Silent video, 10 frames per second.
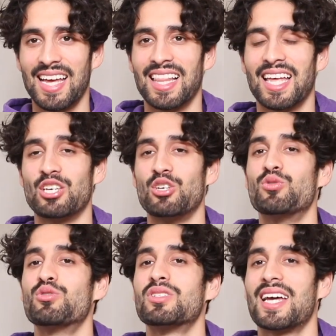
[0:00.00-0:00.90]
Like,
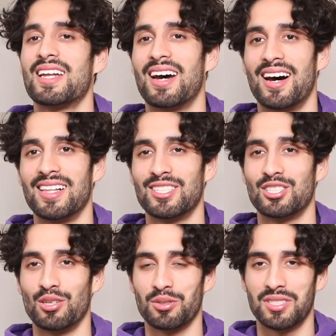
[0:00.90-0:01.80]
use that knowledge
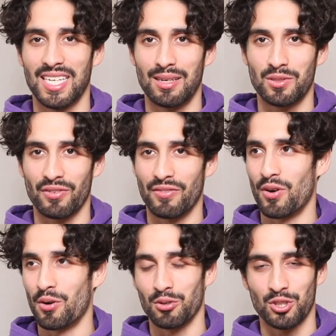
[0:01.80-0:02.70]
and those tips for
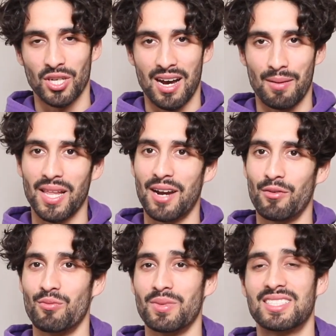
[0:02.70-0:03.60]
Photoshop,
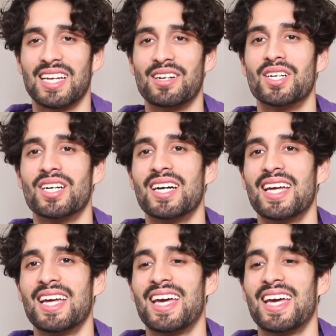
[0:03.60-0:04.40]
Lightroom, et cetera,